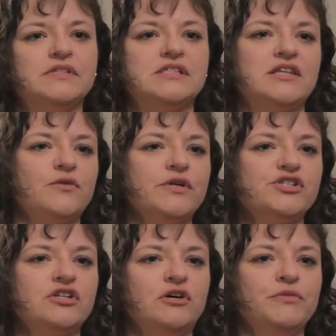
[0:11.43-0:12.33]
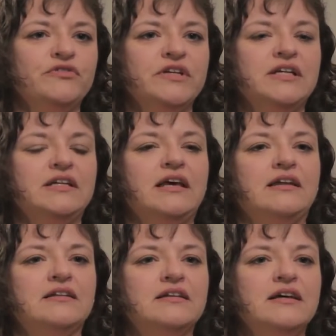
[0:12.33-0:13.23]
said that we should all move in,
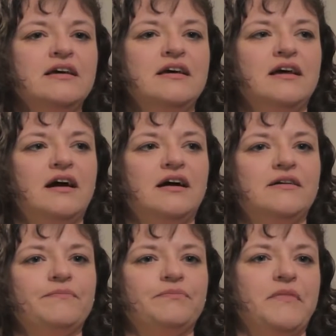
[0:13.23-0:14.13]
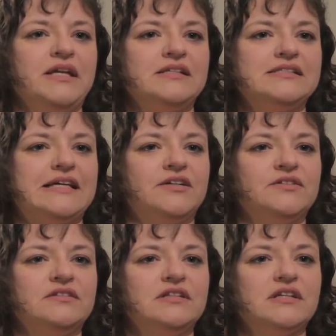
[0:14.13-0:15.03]
and um, made it
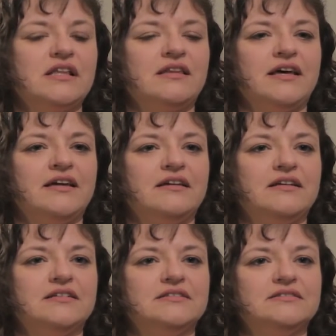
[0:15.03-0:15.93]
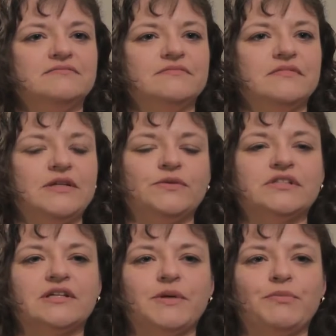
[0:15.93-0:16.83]
sound like it was
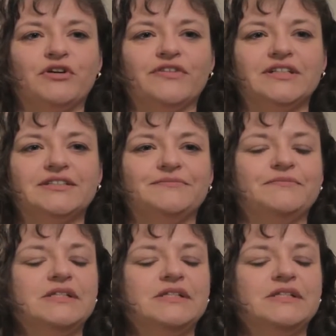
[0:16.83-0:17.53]
going to be perfect.